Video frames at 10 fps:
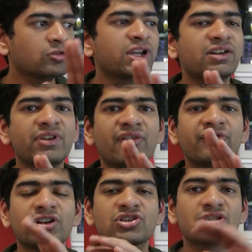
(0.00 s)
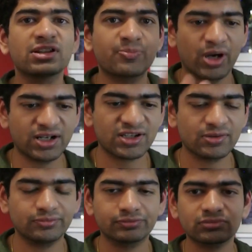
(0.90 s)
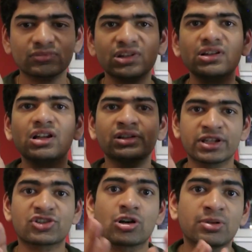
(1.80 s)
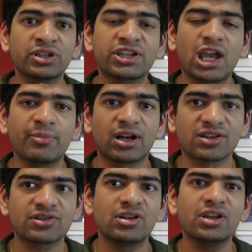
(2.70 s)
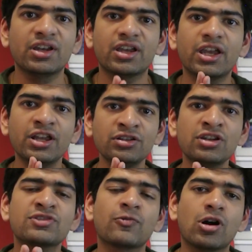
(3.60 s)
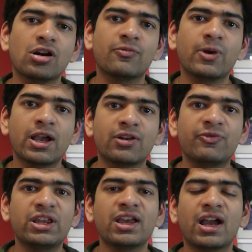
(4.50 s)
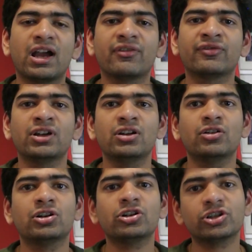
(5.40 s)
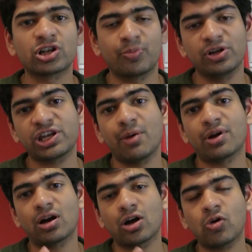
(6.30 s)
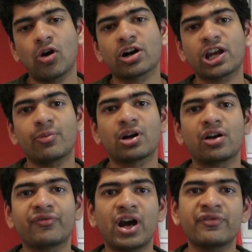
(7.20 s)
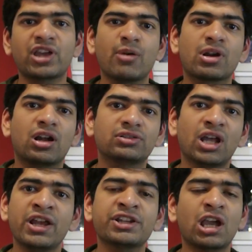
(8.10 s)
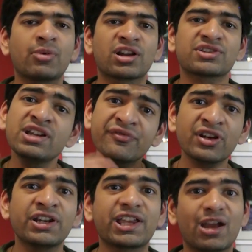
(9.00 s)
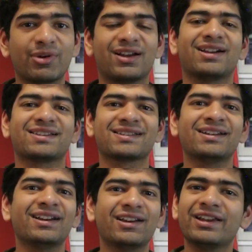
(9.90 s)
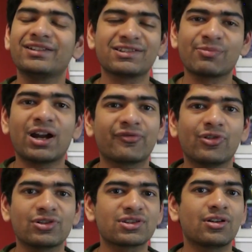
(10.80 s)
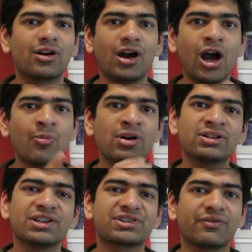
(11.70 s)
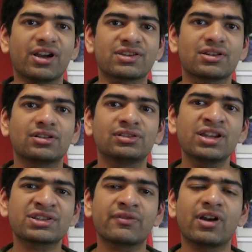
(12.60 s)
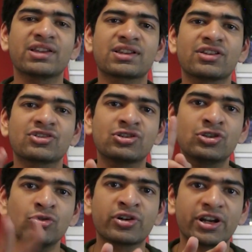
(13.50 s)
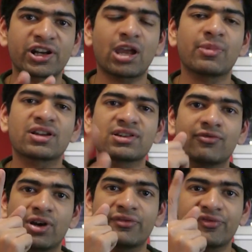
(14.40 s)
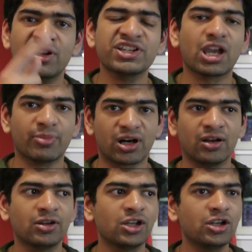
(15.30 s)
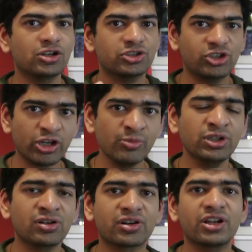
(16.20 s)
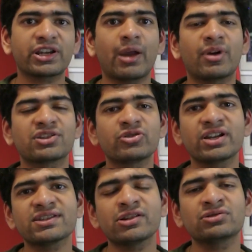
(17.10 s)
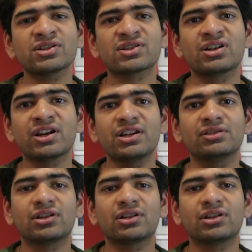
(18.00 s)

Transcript: that we have finished this parts, let's talk about the cameras. In this world where we have triple camera, quad camera, 5 camera, 9 cameras, infinity cameras in smartphones, how about this device? This device has 2 rear cameras and 1 front camera. Talking about the rear cameras, you can see on the screen,